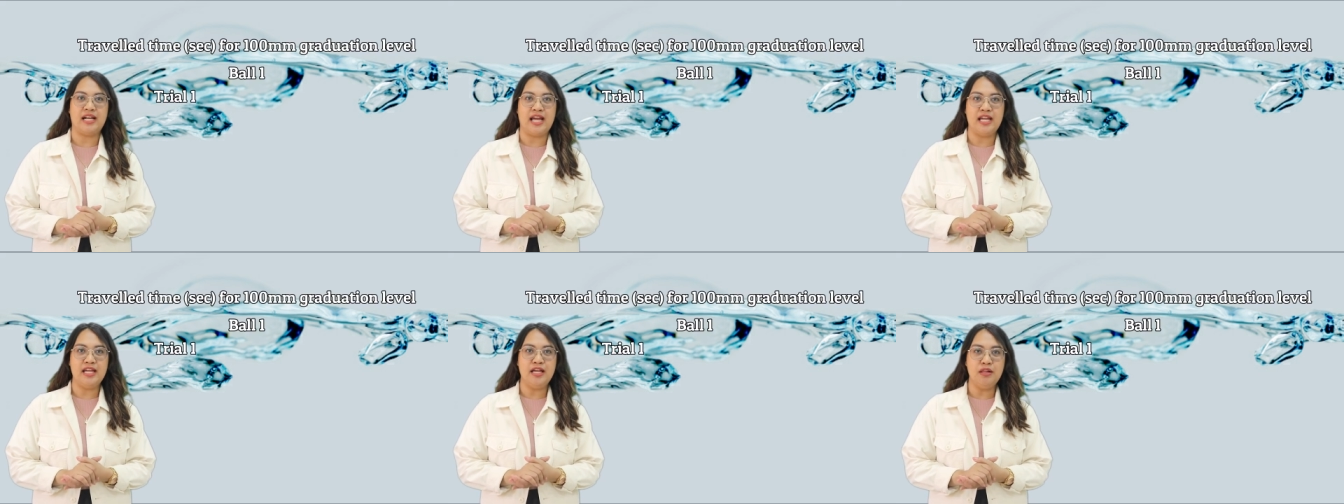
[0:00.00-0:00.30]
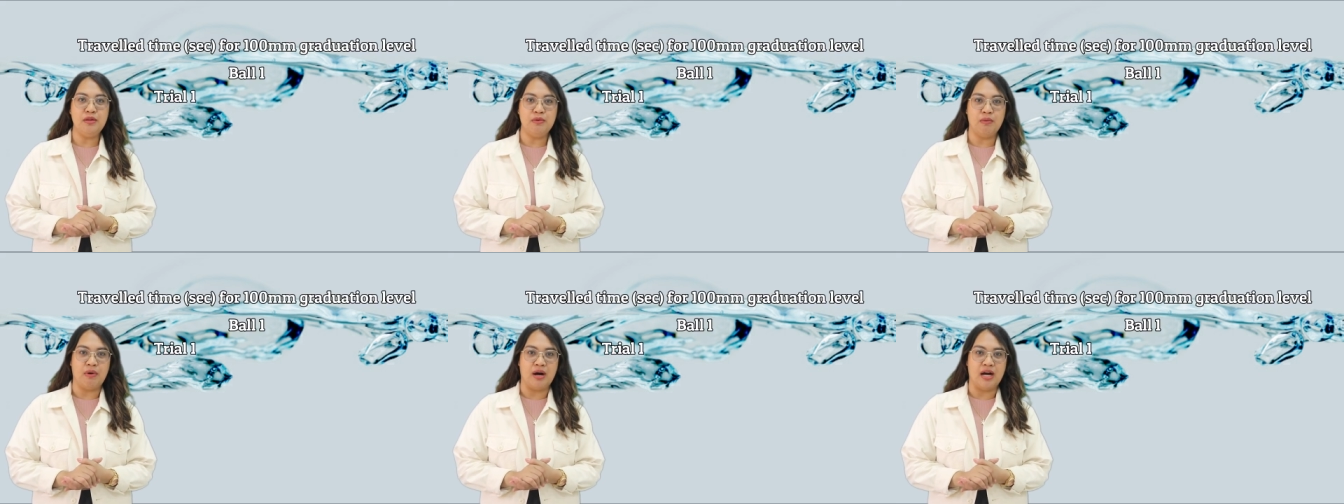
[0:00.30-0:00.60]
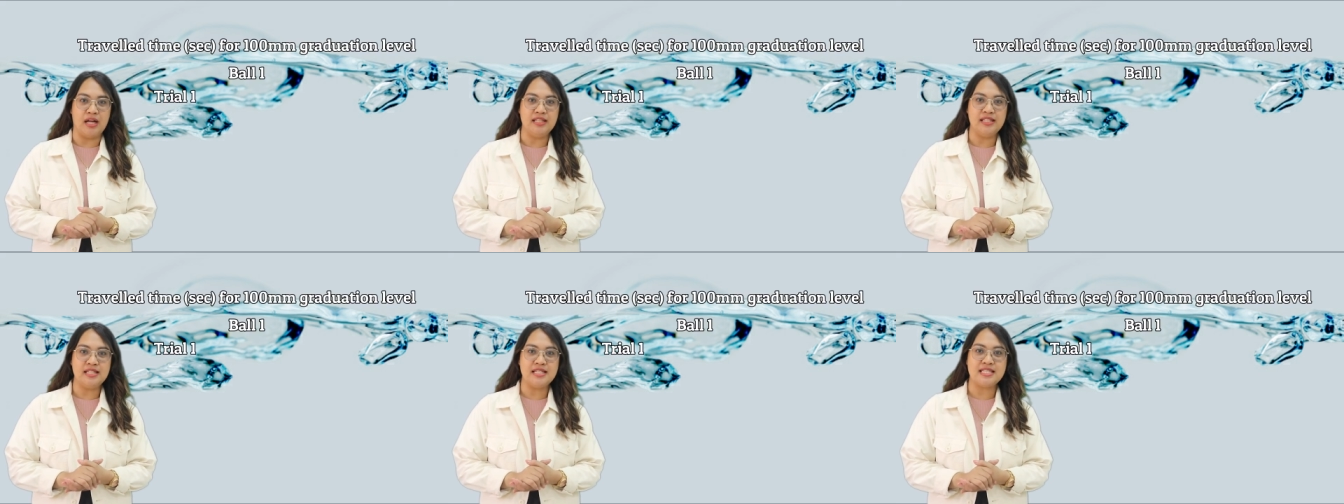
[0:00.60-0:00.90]
trial
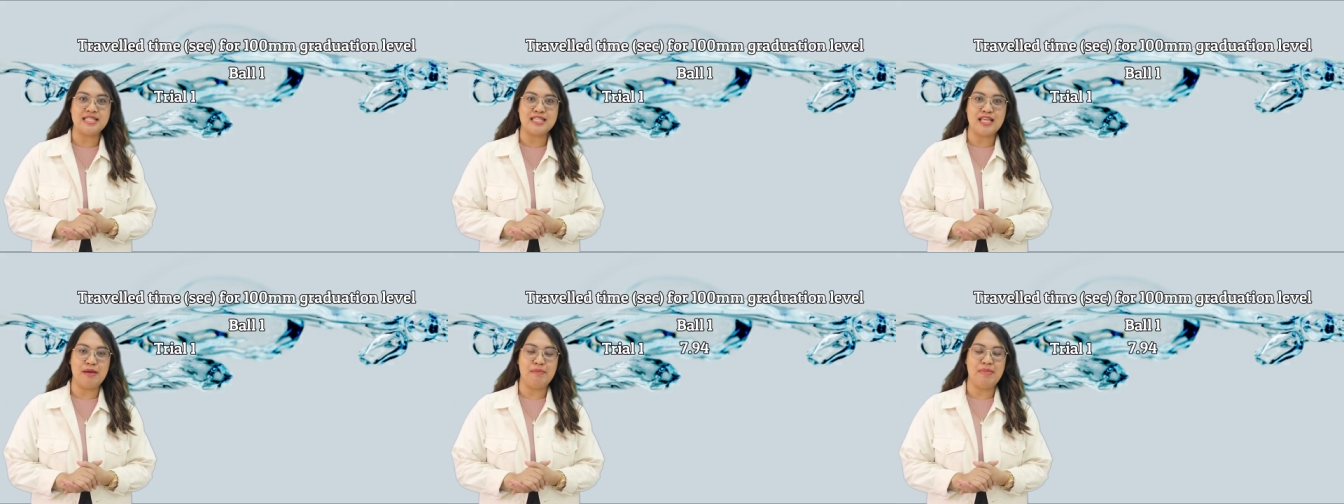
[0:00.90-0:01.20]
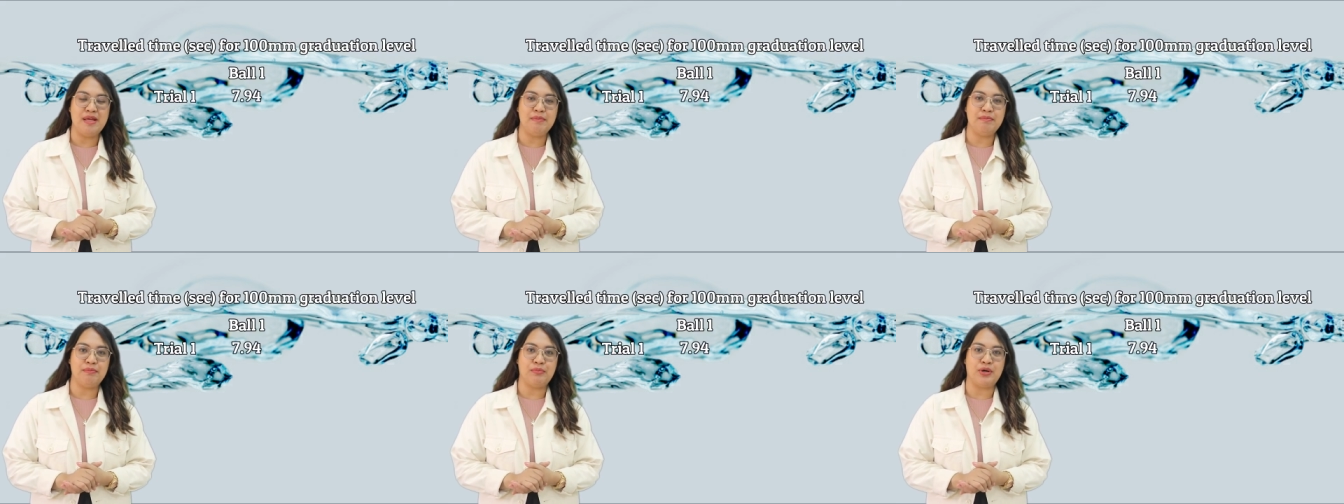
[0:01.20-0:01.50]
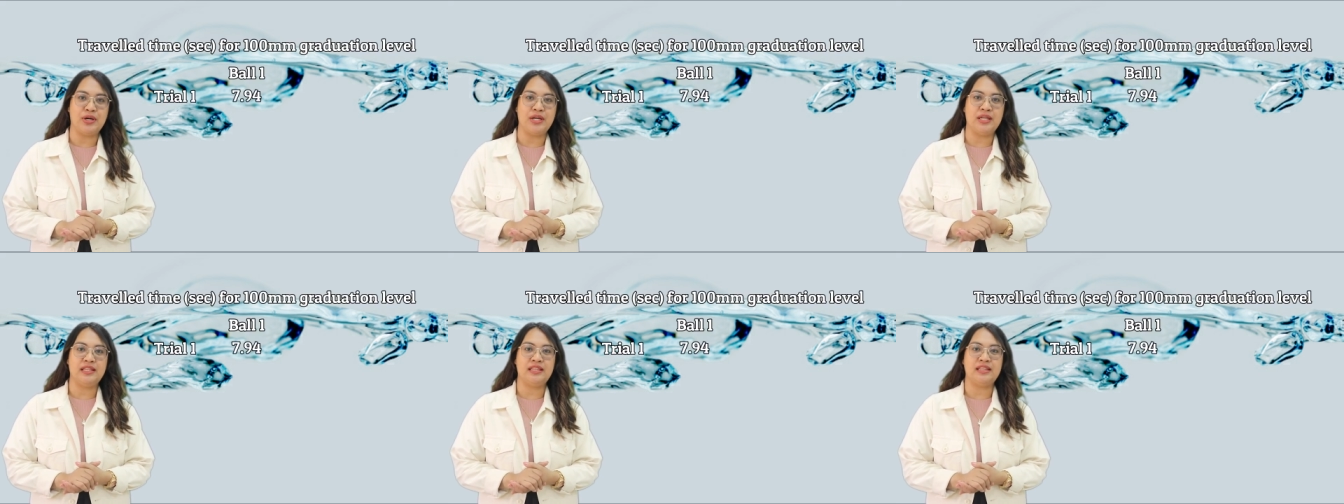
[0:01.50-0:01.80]
1,
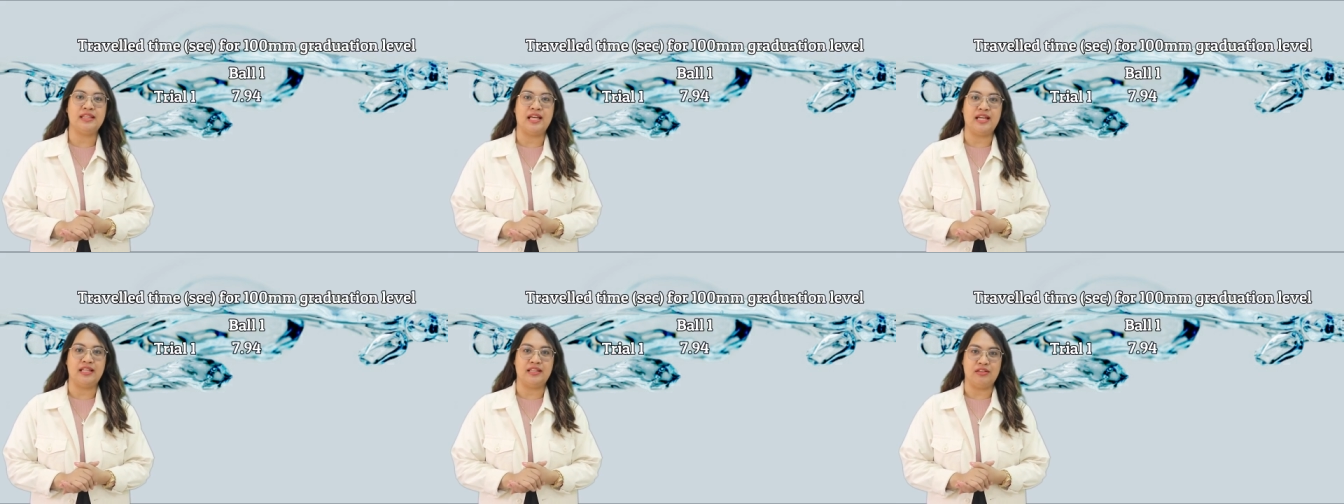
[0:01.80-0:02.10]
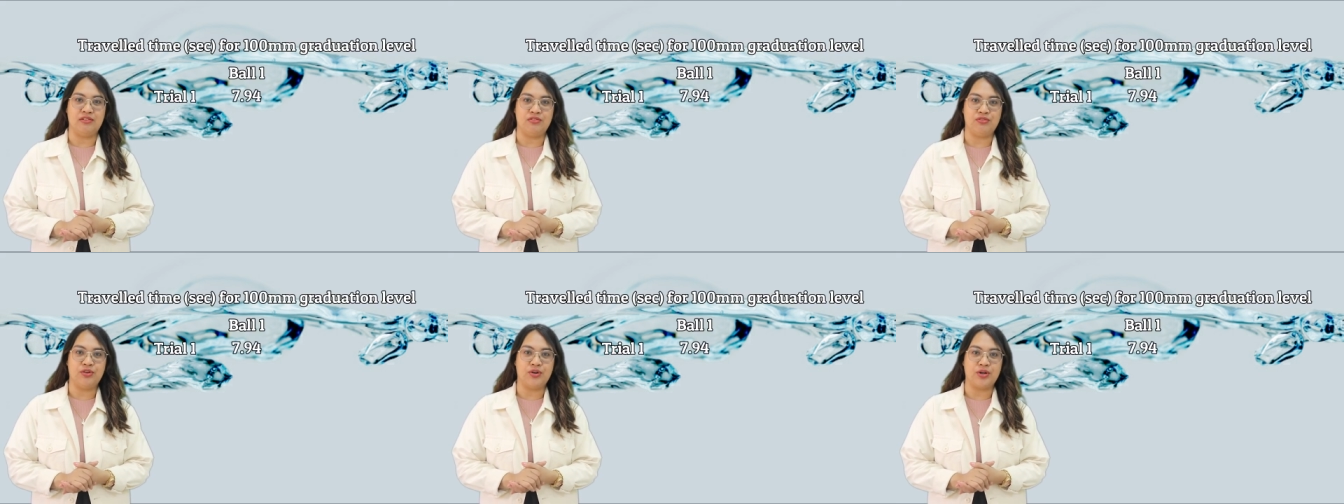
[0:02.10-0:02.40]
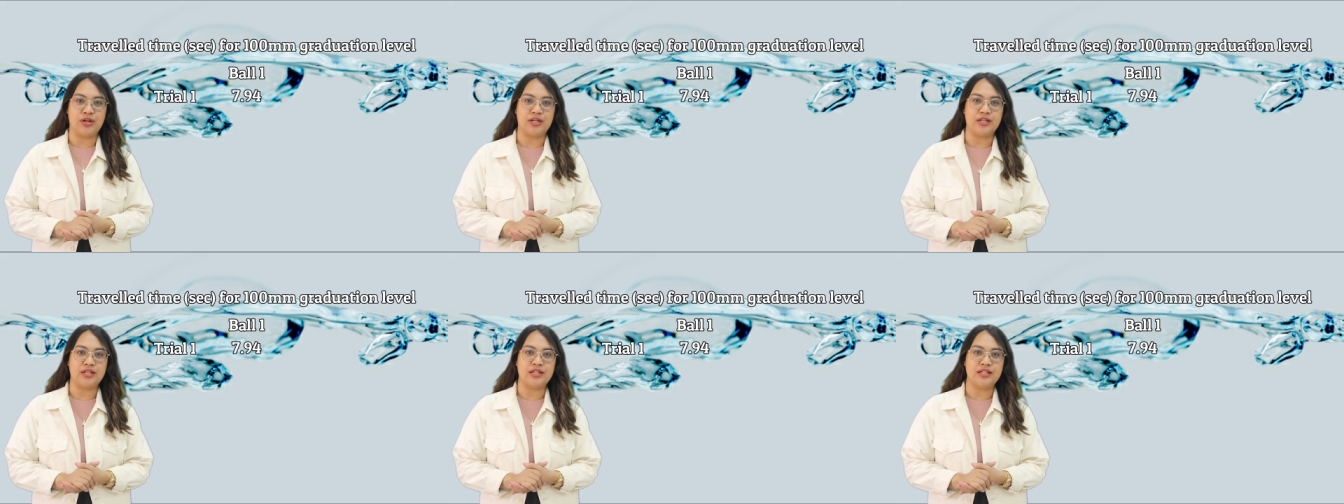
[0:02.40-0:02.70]

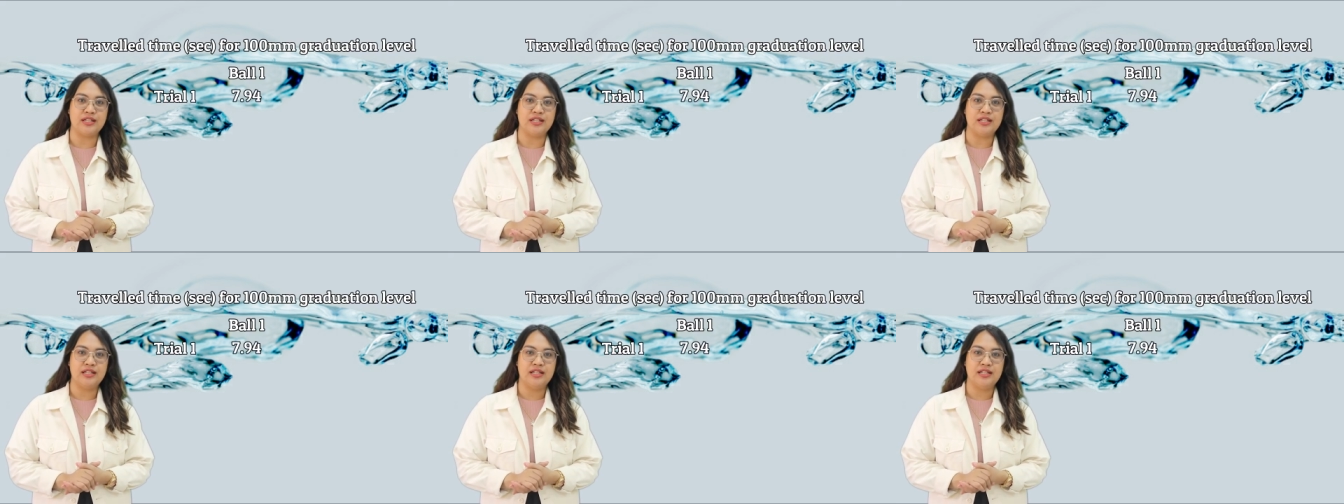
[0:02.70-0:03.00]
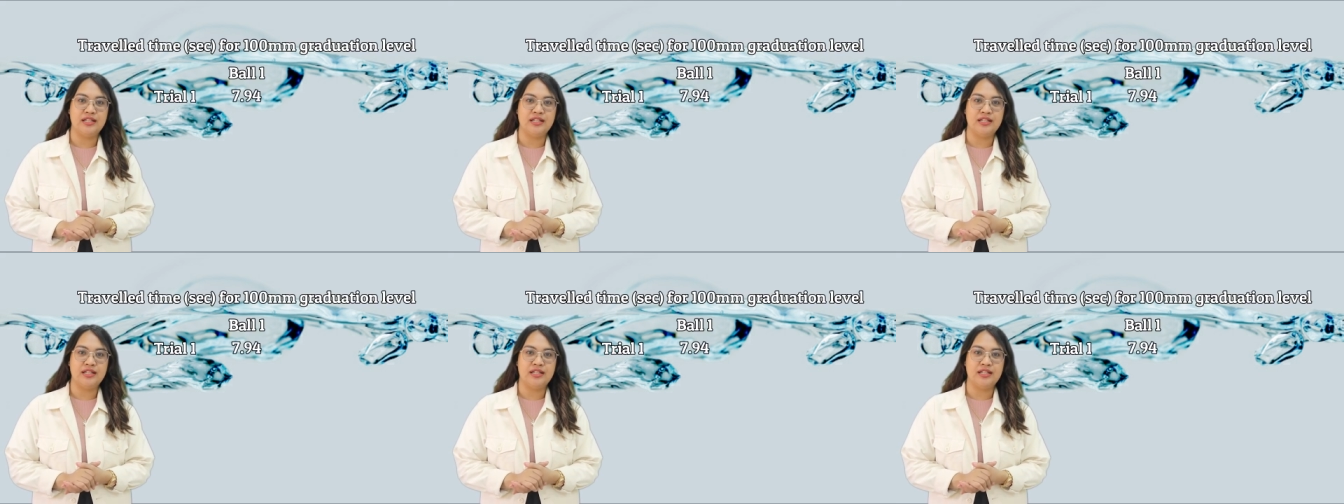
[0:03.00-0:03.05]
7.94.